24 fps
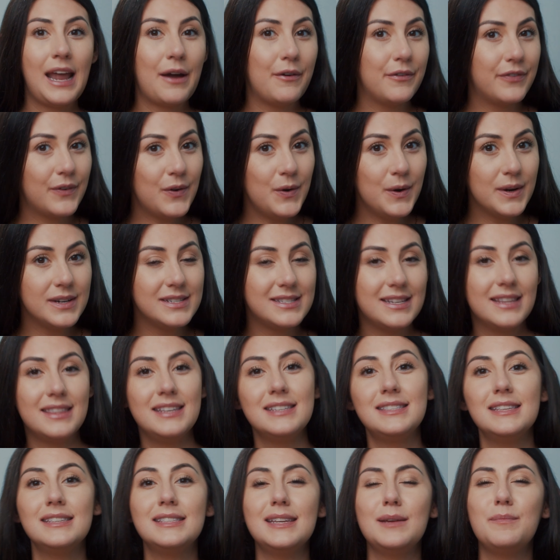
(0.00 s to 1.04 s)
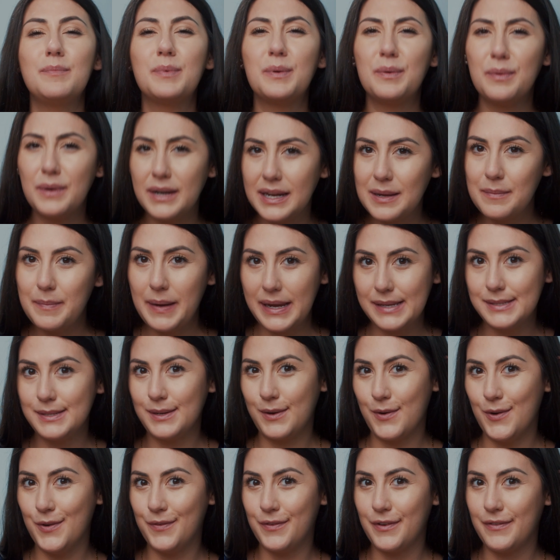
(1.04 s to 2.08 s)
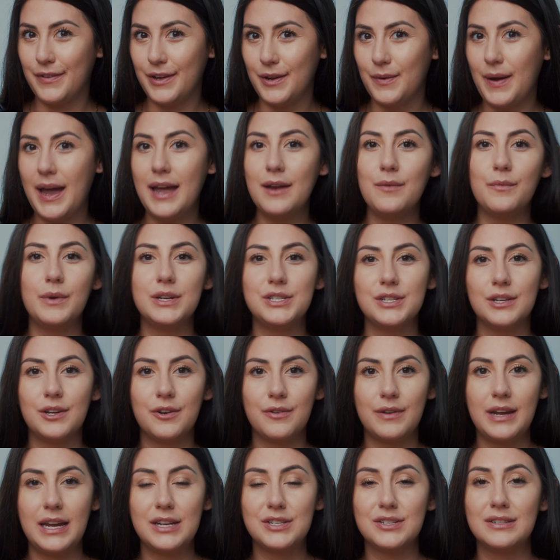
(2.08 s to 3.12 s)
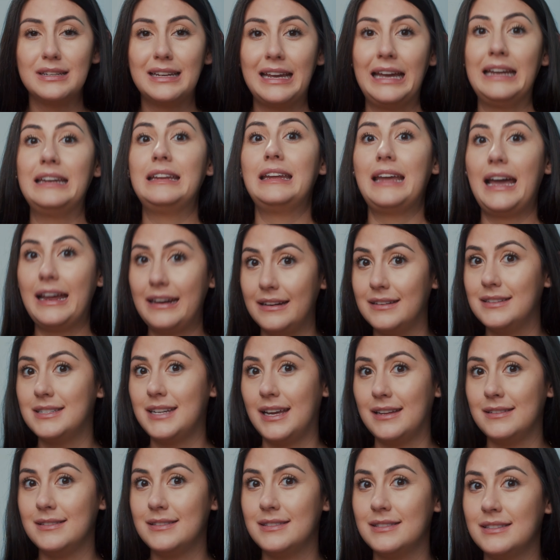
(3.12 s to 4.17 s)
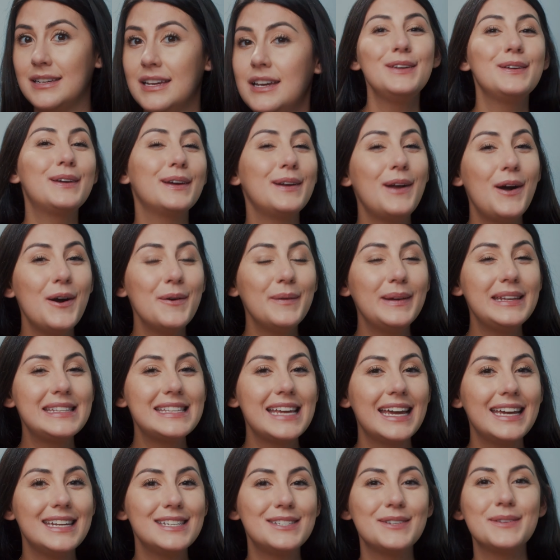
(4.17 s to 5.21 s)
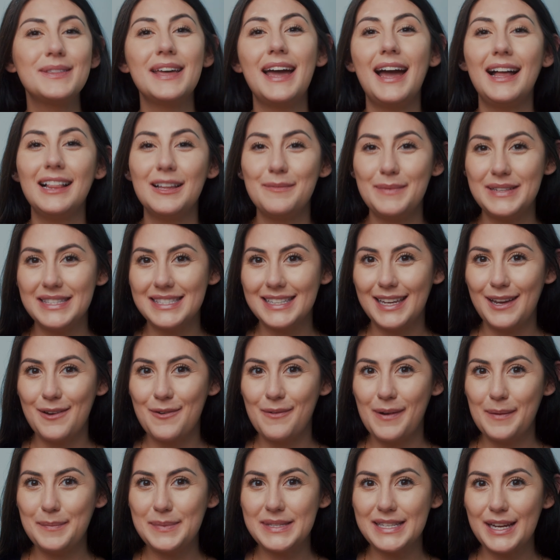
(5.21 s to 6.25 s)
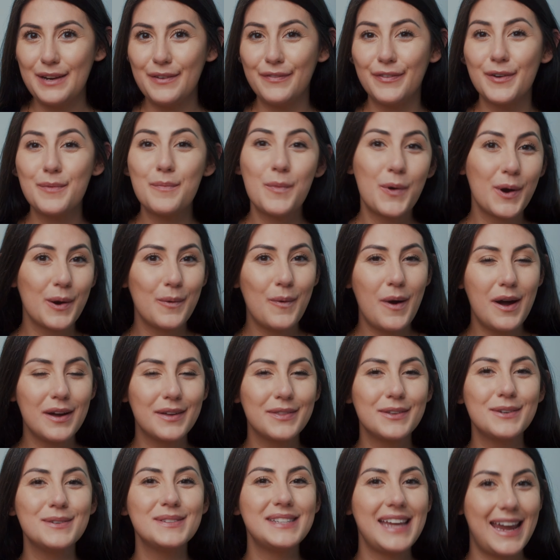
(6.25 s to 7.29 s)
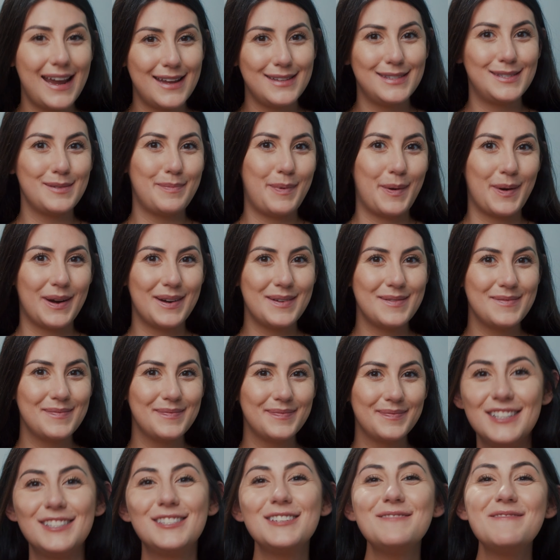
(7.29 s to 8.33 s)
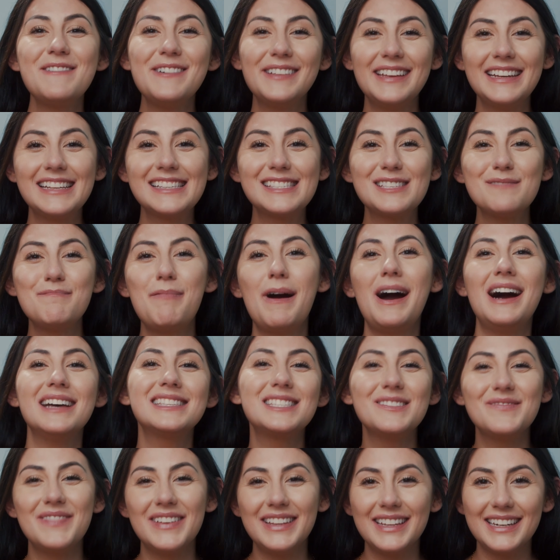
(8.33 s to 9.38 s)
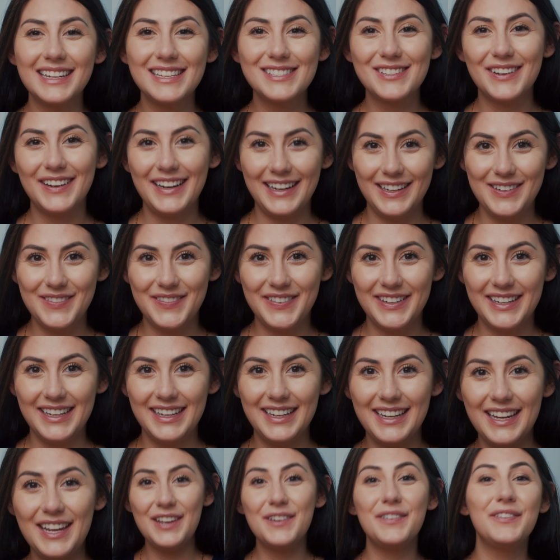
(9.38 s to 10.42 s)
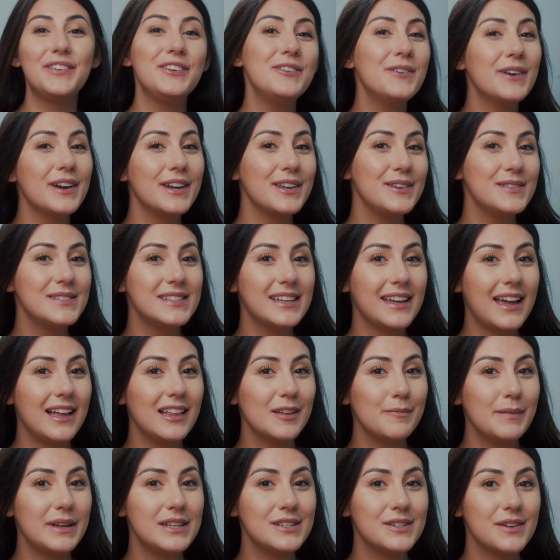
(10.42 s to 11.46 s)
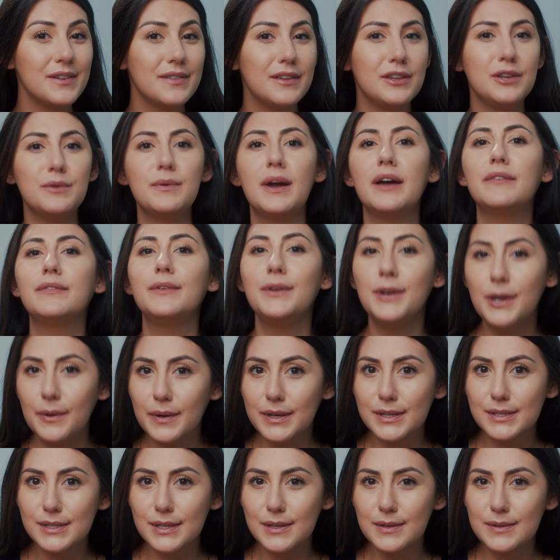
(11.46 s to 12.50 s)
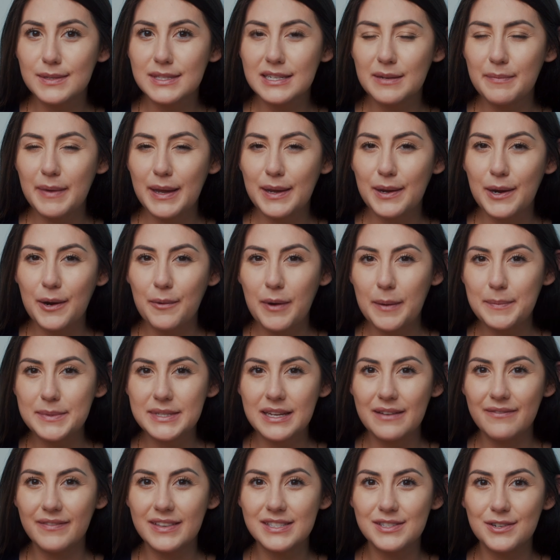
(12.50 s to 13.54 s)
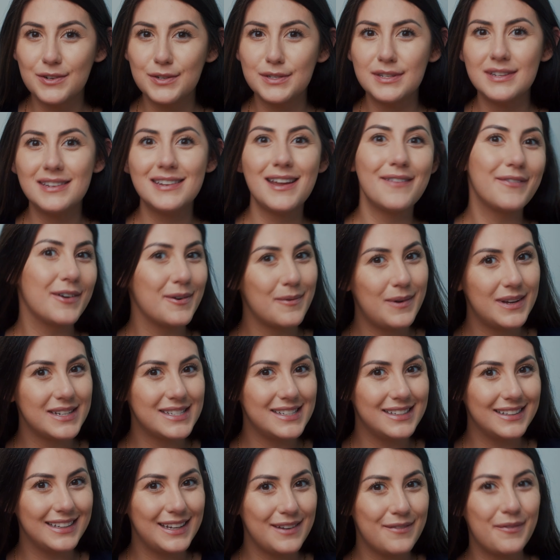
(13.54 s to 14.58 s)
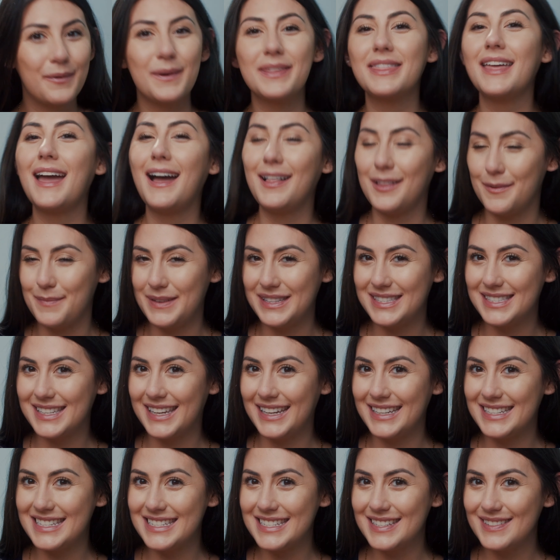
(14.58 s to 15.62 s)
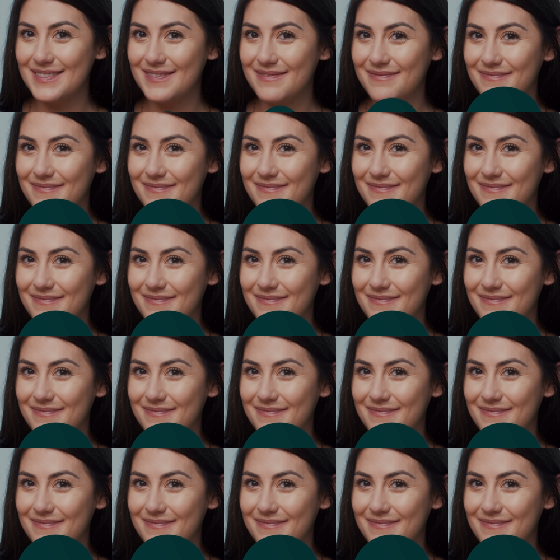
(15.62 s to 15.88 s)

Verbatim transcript: Now, of course, this is a pretty basic overview, and widget creation can get intense. You can always head to the ElementsKit website for more walkthroughs and support. Sumo-lings, the possibilities are infinite. If you are using Elementor, then you have no excuse to make your website visitors never want to leave with ElementsKit.